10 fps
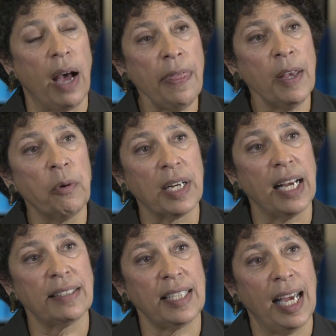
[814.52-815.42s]
I think what
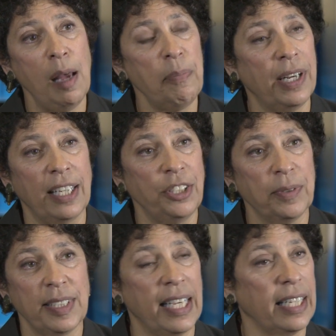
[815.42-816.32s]
has to happen, as you
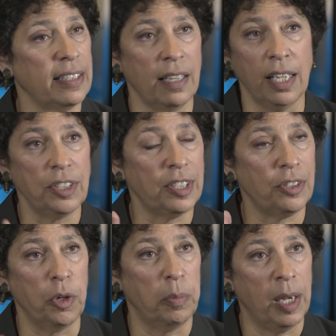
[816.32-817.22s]
were saying, it's not
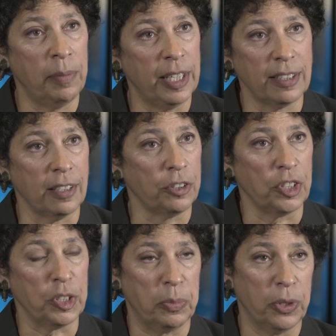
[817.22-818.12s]
just Obama, it's not
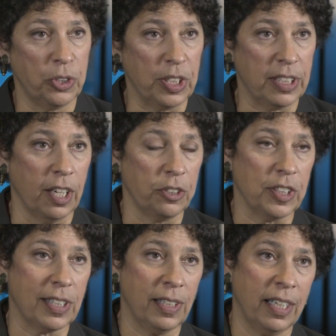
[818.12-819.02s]
just Bush, it's not
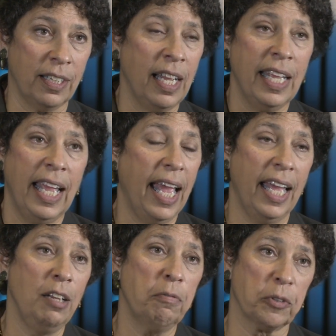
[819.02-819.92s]
just Clinton.
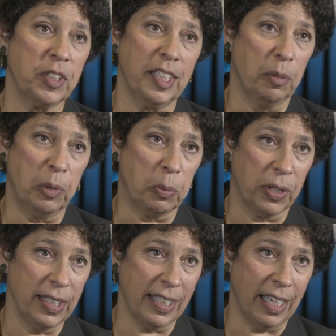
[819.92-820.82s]
Any foreseeable
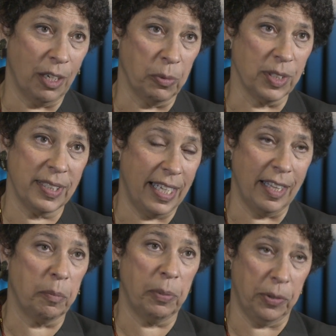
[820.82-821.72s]
president will see
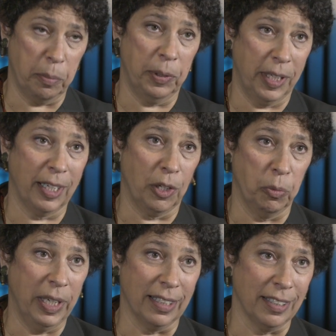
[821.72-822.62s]
that the political
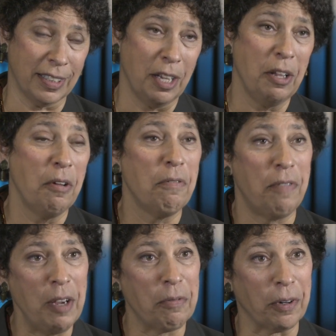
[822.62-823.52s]
winds
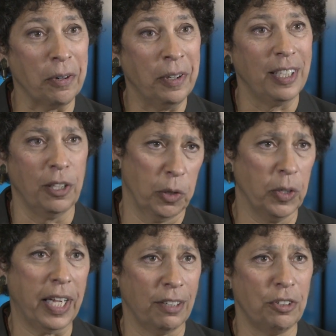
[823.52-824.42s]
favor you know,
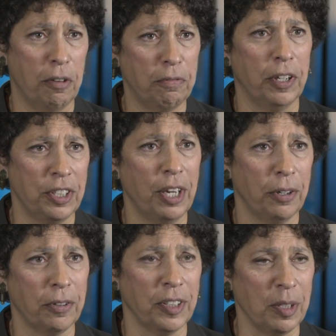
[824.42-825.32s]
looking tough on
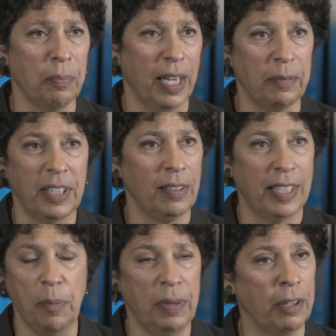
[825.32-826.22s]
terrorism right. by
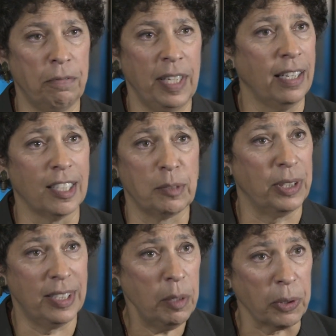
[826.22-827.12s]
keeping feeding us
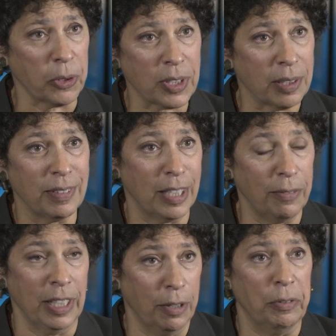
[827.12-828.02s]
placebos, yeah.
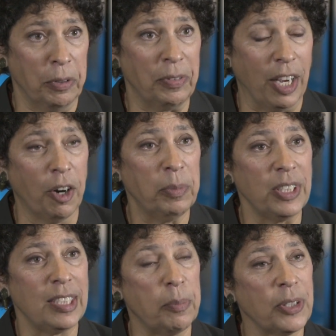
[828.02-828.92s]
even if they are
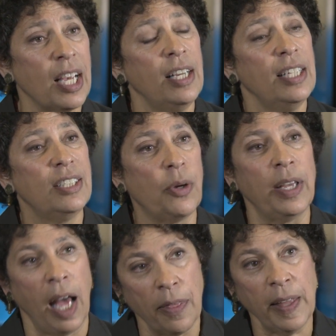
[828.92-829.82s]
placebos. Well,
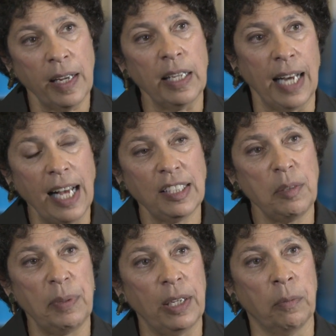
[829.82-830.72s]
so I think it has
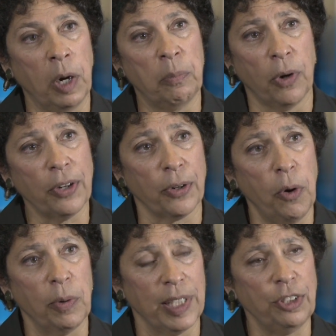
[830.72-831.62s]
to be a broader
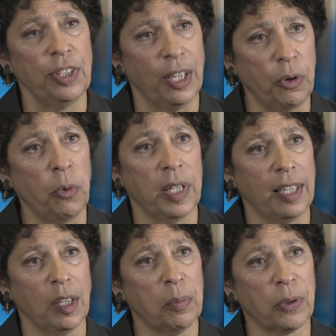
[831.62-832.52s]
coalition than
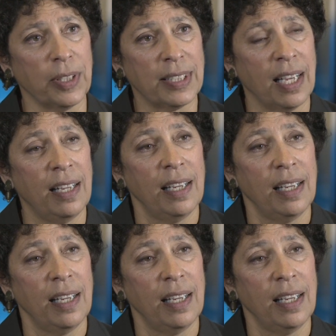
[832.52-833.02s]
only liberals.